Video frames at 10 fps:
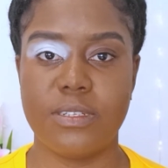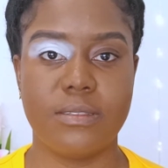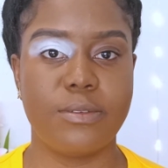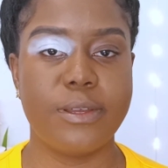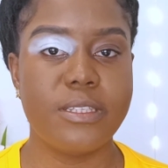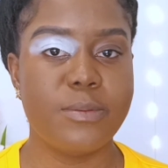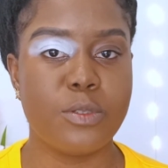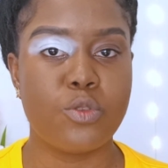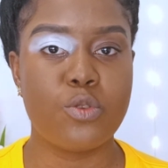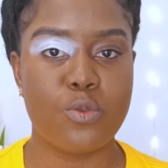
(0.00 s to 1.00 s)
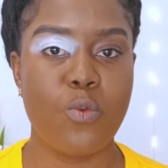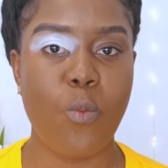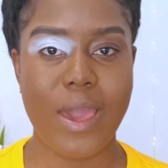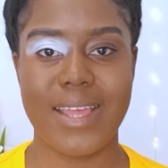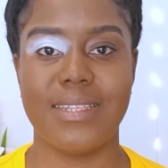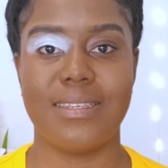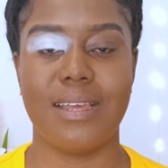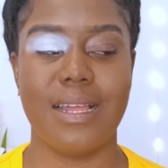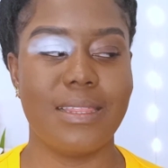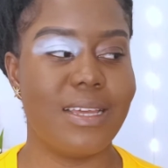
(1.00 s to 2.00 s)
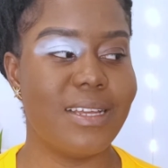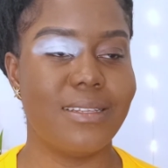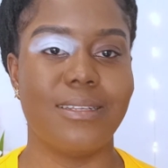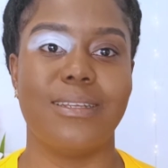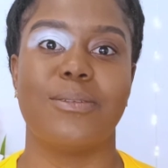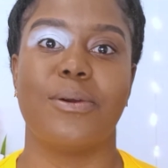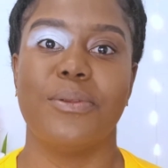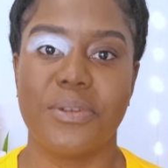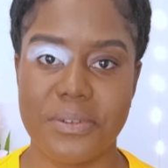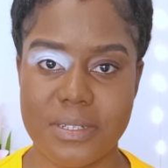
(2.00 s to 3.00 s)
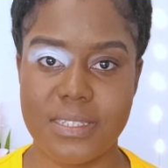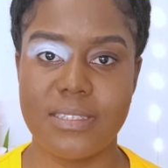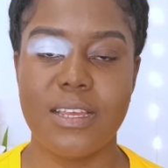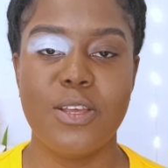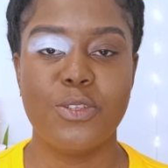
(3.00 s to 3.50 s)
It's going to be too wet and then it's going to crease.